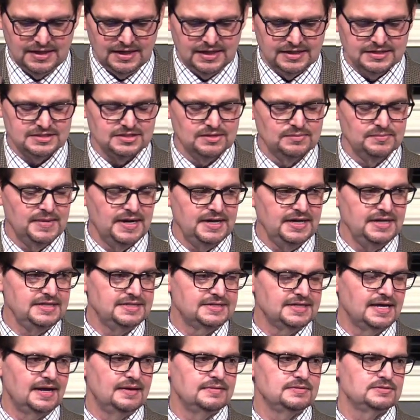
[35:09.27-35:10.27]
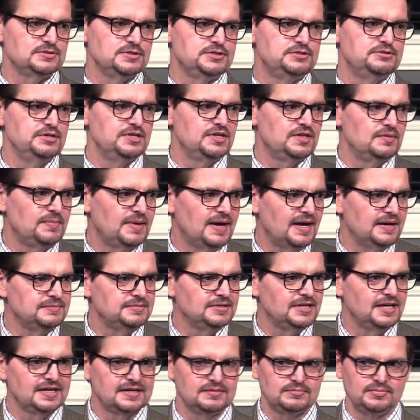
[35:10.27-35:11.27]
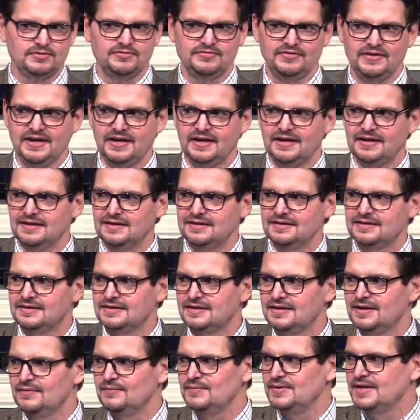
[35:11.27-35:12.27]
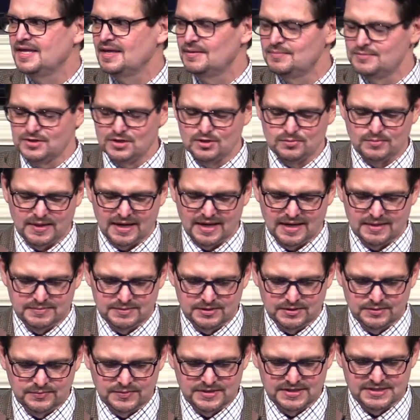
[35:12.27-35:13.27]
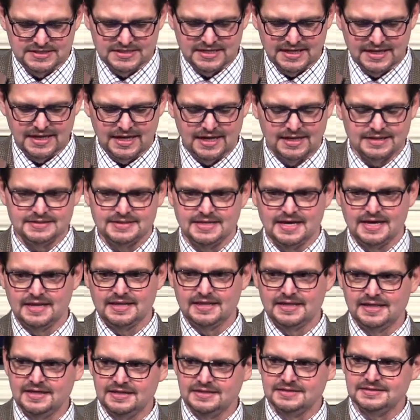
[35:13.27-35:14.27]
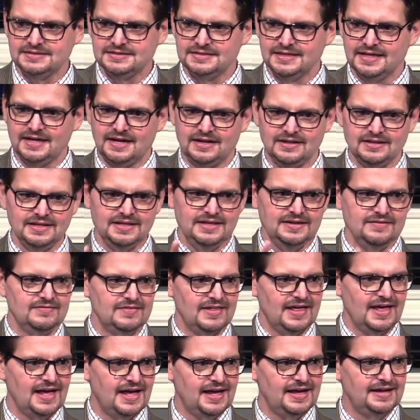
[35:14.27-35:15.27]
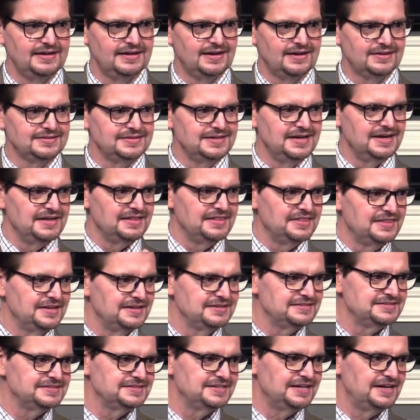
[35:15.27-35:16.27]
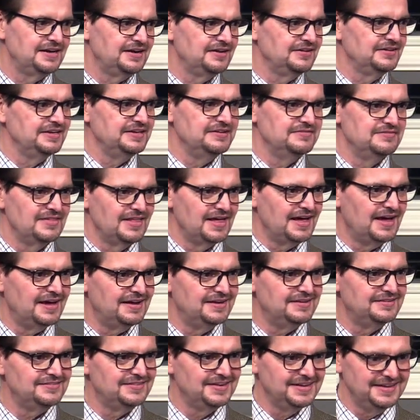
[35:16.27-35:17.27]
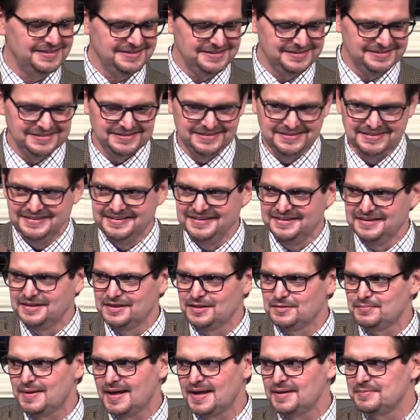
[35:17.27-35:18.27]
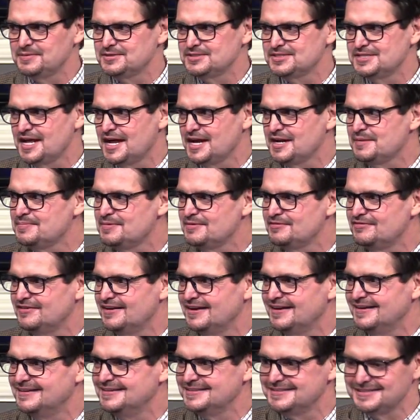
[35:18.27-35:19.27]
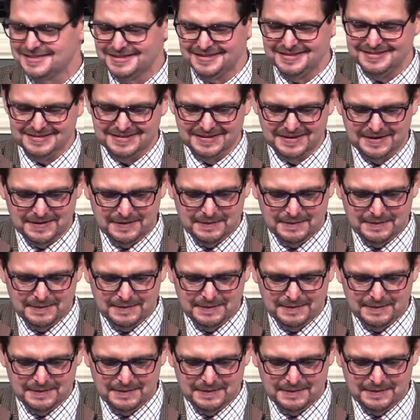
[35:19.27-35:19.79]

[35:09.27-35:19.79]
And so many times we treat the Bible like a buffet. We come to the Bible and we say, I'll take this and I'll leave that, I'll take this and I'll leave that, right? The Bible's not a buffet, is it?